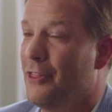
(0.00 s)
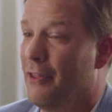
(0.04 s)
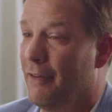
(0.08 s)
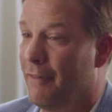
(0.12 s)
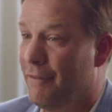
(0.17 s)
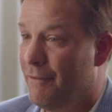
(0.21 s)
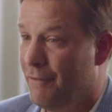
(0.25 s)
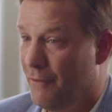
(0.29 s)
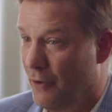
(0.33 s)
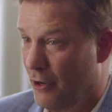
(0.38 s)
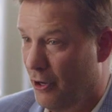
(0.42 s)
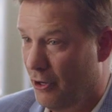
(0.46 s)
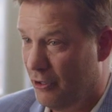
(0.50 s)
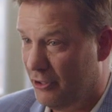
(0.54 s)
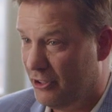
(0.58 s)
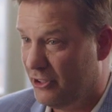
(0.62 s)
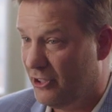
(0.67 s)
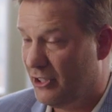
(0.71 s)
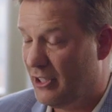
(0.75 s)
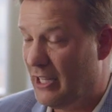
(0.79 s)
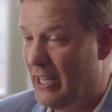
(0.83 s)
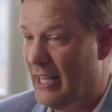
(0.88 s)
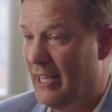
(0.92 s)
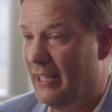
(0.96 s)
The
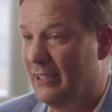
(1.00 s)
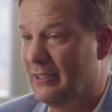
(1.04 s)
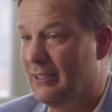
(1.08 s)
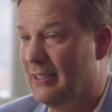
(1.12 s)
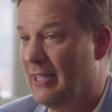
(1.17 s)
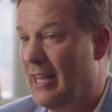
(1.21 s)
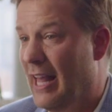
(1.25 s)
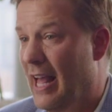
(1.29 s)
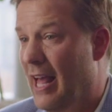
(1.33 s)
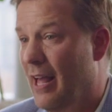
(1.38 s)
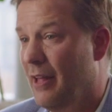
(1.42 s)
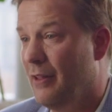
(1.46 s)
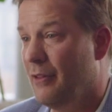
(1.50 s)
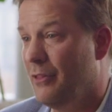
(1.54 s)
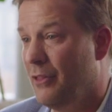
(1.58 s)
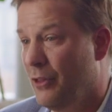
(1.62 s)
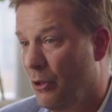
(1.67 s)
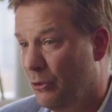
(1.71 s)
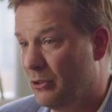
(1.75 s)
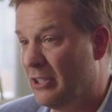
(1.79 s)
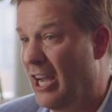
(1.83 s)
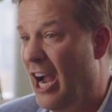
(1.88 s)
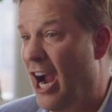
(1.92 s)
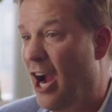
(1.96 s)
first is that
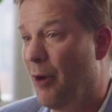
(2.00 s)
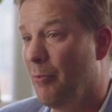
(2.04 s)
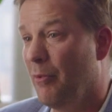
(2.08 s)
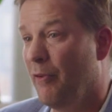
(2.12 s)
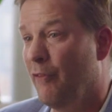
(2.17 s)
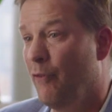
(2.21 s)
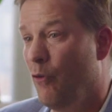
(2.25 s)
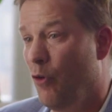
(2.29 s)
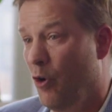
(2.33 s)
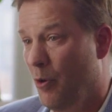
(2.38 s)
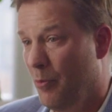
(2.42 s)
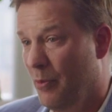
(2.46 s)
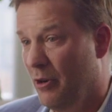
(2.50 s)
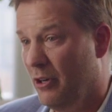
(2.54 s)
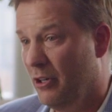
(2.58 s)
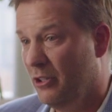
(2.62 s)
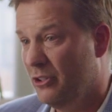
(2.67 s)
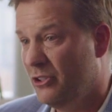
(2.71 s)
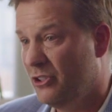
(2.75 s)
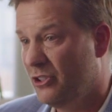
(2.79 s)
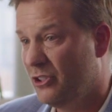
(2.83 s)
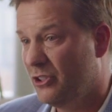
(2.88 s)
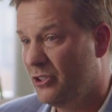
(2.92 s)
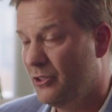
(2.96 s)
those high
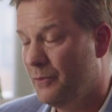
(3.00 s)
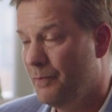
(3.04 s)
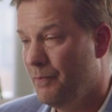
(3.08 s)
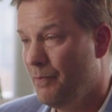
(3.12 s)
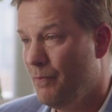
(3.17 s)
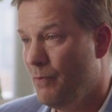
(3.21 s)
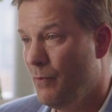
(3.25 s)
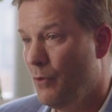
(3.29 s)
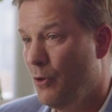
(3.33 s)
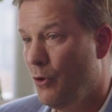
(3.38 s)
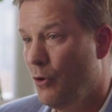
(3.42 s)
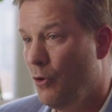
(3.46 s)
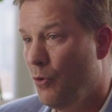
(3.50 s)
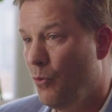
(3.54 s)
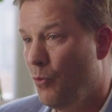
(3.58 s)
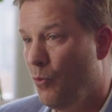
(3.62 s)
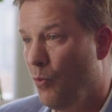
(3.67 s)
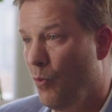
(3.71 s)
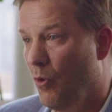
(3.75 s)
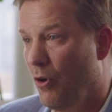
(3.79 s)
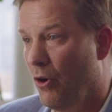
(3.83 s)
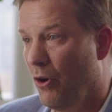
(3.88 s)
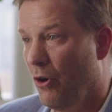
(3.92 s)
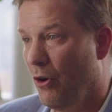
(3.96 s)
performers
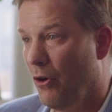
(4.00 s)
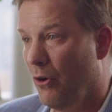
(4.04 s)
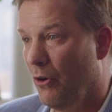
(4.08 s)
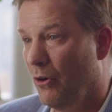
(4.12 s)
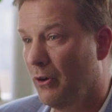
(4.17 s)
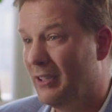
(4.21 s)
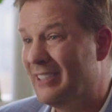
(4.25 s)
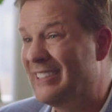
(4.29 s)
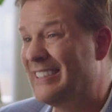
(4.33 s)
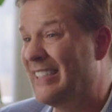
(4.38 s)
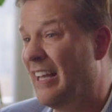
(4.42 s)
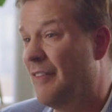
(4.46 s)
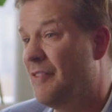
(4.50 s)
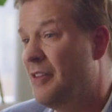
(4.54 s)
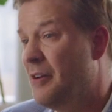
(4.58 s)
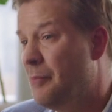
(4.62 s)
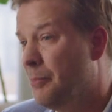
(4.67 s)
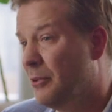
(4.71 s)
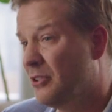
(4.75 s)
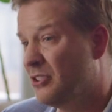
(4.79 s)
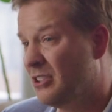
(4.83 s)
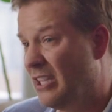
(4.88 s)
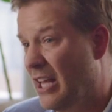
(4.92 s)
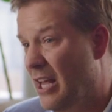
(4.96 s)
were
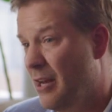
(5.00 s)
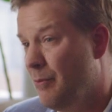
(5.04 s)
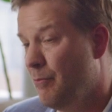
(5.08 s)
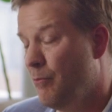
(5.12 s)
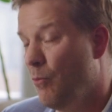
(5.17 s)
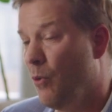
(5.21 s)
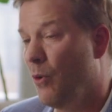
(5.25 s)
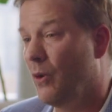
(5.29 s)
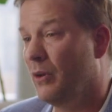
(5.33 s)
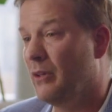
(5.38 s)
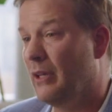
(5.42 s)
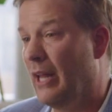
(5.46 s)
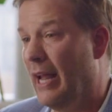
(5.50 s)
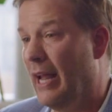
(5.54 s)
70% more